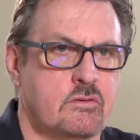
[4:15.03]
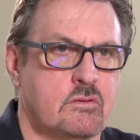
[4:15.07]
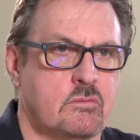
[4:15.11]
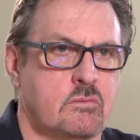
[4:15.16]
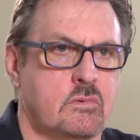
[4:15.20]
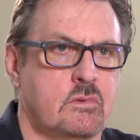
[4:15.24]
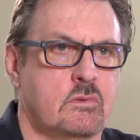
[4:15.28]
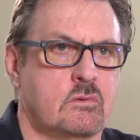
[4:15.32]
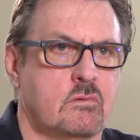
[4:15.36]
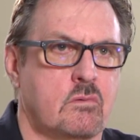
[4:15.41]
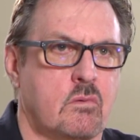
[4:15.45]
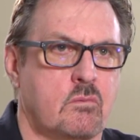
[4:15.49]
so
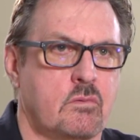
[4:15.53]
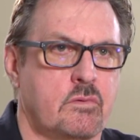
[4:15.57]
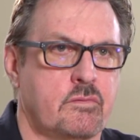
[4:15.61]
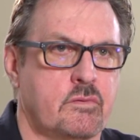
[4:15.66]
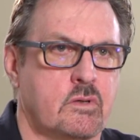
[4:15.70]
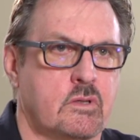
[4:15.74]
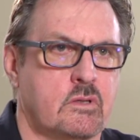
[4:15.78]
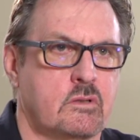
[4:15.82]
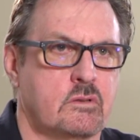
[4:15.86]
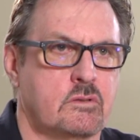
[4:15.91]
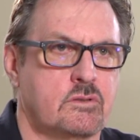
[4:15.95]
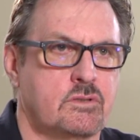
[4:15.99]
we know what we've
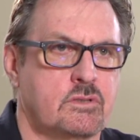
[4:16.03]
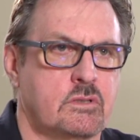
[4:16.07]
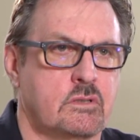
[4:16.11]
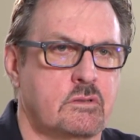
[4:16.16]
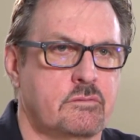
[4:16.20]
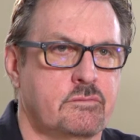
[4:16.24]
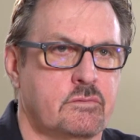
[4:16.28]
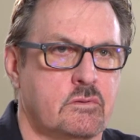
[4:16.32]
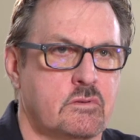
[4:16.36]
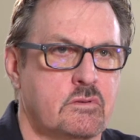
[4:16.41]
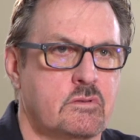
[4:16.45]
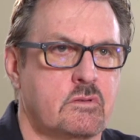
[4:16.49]
got on the
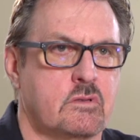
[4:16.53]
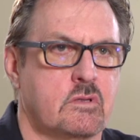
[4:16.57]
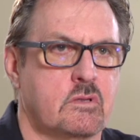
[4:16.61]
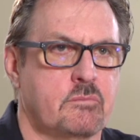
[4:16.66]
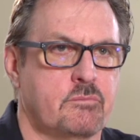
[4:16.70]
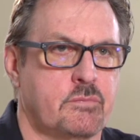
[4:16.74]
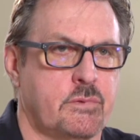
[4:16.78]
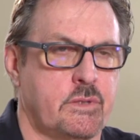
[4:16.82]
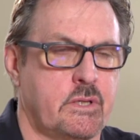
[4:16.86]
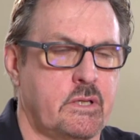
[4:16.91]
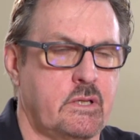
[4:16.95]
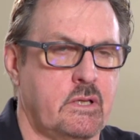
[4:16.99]
shelf, also the
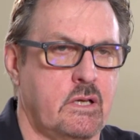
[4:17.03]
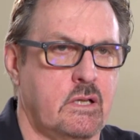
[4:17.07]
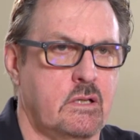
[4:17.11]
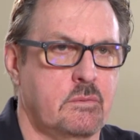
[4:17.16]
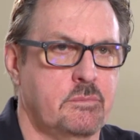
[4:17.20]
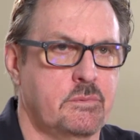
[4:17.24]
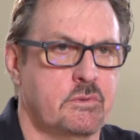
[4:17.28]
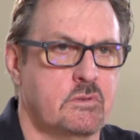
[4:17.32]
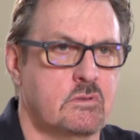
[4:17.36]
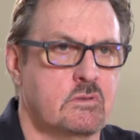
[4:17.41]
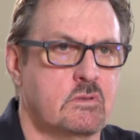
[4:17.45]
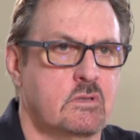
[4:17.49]
brake
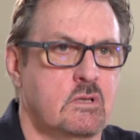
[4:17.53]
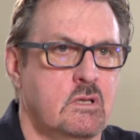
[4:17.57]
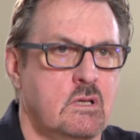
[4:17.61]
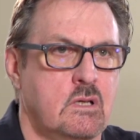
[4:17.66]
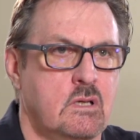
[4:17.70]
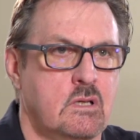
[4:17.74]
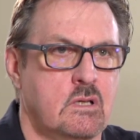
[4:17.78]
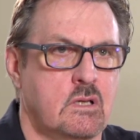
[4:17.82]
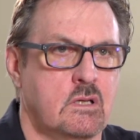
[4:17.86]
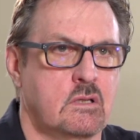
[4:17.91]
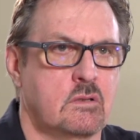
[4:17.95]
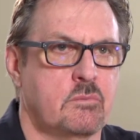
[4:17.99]
calipers
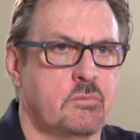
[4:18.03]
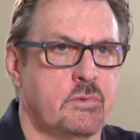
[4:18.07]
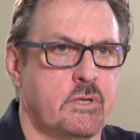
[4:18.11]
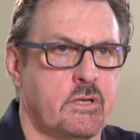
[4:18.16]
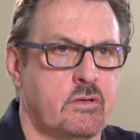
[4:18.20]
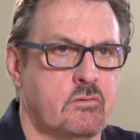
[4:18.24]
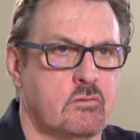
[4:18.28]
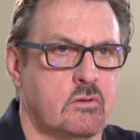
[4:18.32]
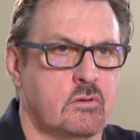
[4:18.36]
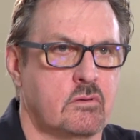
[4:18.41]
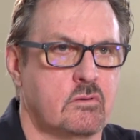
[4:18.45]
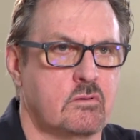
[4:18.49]
and the
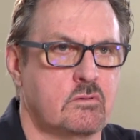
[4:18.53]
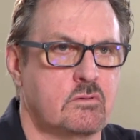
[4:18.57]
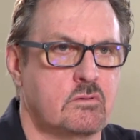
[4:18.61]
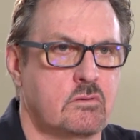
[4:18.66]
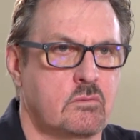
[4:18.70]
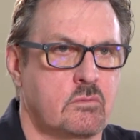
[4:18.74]
brake rotors,